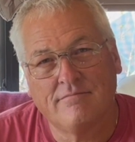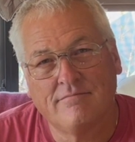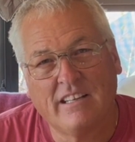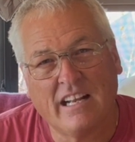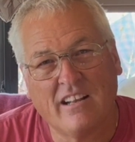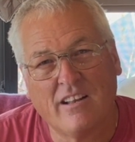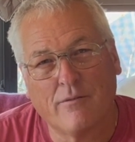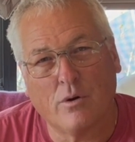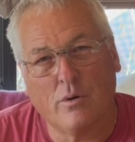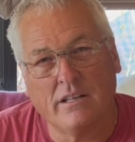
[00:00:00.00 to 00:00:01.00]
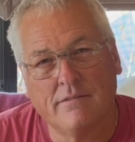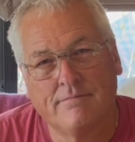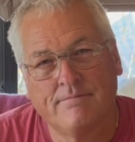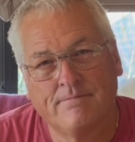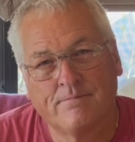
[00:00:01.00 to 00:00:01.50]
get a different one.
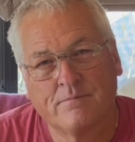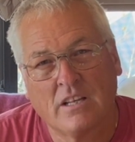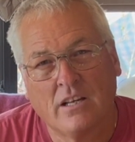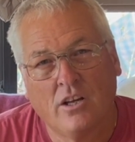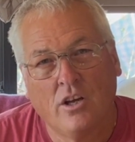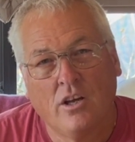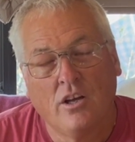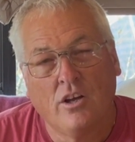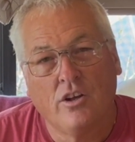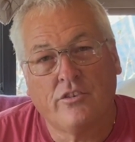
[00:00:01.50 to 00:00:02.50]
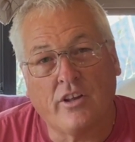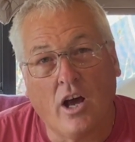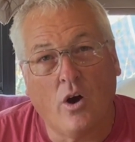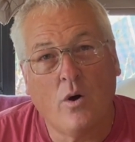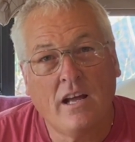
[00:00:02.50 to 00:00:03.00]

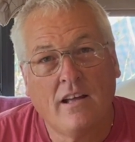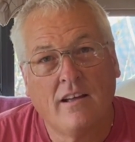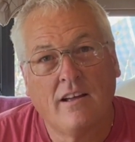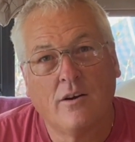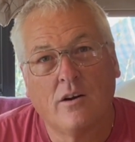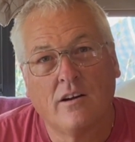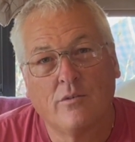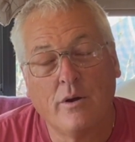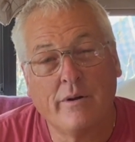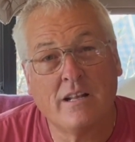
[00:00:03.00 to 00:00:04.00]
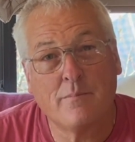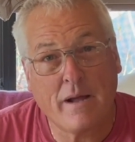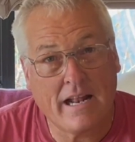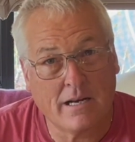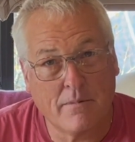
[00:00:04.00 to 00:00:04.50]
So we went into
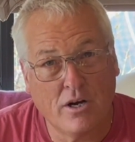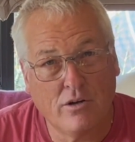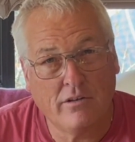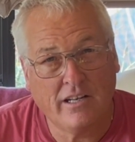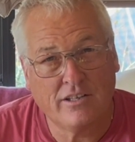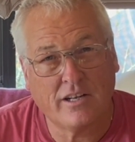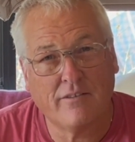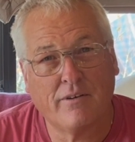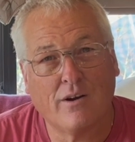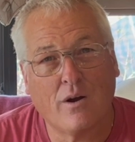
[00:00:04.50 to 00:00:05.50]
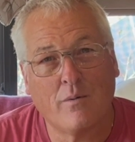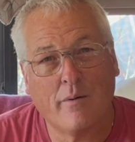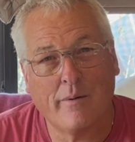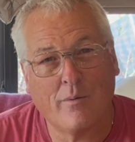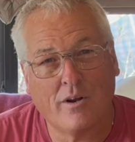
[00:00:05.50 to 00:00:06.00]
panic mode, tried to figure out what
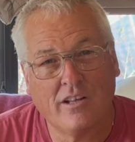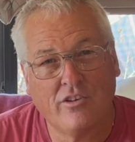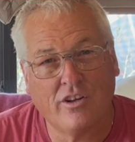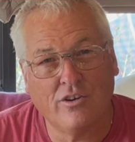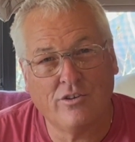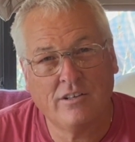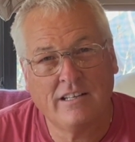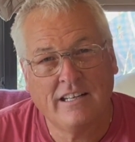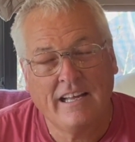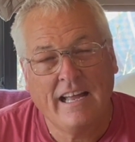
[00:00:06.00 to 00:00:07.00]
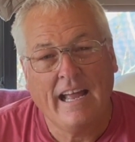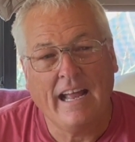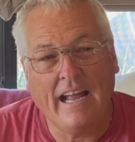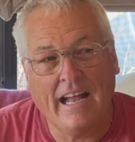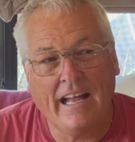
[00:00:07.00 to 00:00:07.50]
we wanted to do,
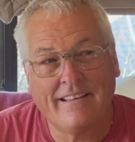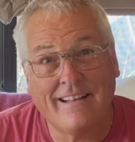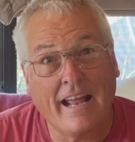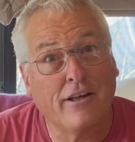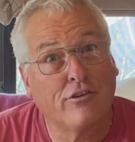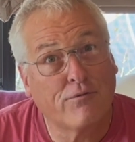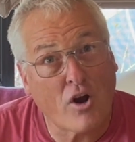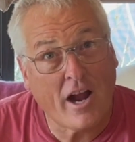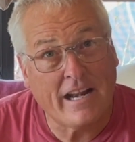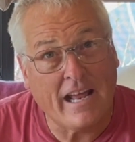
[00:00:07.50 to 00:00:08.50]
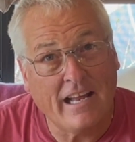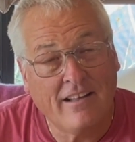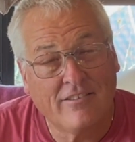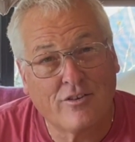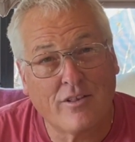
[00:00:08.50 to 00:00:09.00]
and today is Friday,
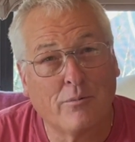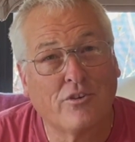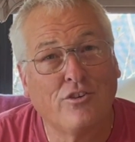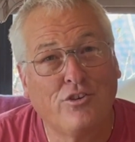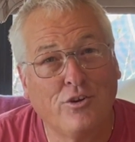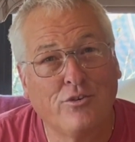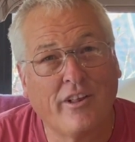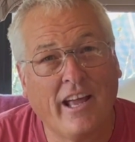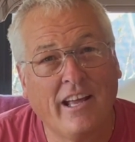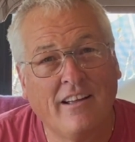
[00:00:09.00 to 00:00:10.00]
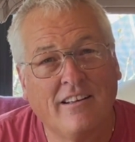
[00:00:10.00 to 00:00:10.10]
so that was on Tuesday.